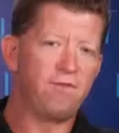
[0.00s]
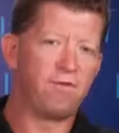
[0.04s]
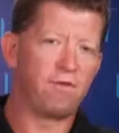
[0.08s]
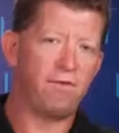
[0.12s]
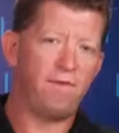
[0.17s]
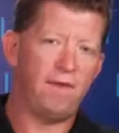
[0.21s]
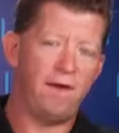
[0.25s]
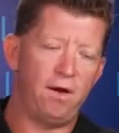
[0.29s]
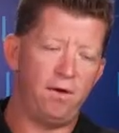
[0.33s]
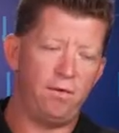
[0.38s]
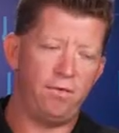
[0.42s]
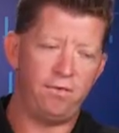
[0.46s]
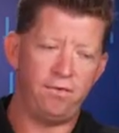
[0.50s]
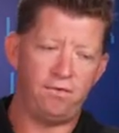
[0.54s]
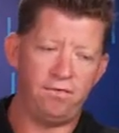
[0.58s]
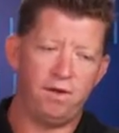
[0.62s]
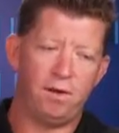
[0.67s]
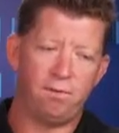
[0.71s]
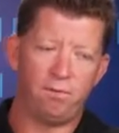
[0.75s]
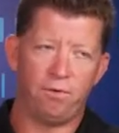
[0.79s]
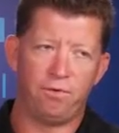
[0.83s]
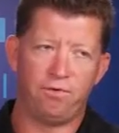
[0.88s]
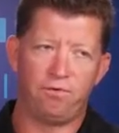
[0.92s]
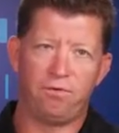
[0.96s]
of how this
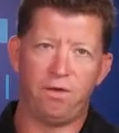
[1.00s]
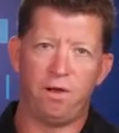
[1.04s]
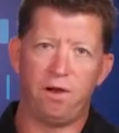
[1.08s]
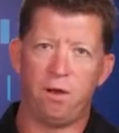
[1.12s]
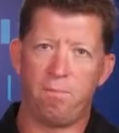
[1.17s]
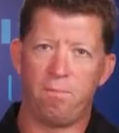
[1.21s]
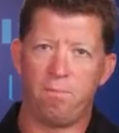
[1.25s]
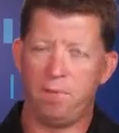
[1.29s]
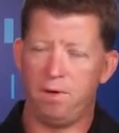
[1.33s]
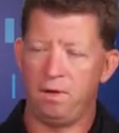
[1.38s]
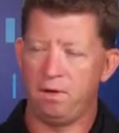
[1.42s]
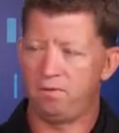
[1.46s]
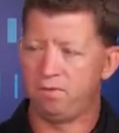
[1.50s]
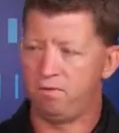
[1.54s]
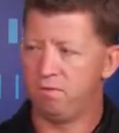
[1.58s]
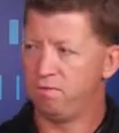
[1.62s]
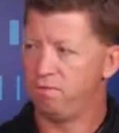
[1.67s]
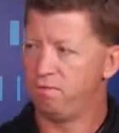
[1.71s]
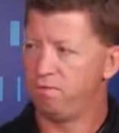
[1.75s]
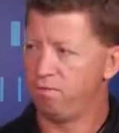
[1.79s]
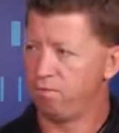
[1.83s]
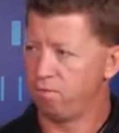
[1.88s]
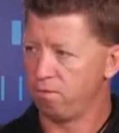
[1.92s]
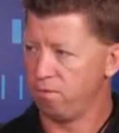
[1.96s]
demo is set up makes
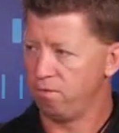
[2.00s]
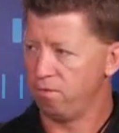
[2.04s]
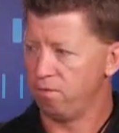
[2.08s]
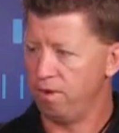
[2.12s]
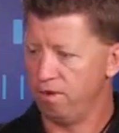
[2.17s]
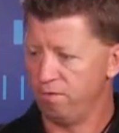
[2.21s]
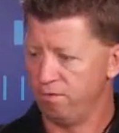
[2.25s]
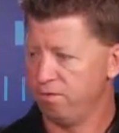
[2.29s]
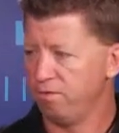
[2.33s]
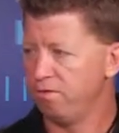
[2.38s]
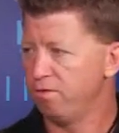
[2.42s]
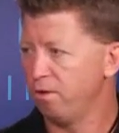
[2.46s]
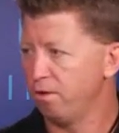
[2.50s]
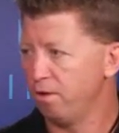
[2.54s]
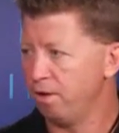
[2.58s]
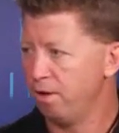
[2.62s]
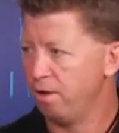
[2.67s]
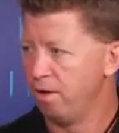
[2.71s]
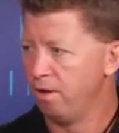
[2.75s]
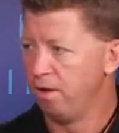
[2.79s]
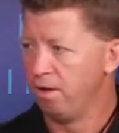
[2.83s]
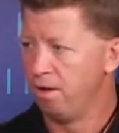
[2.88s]
this sort of necessary.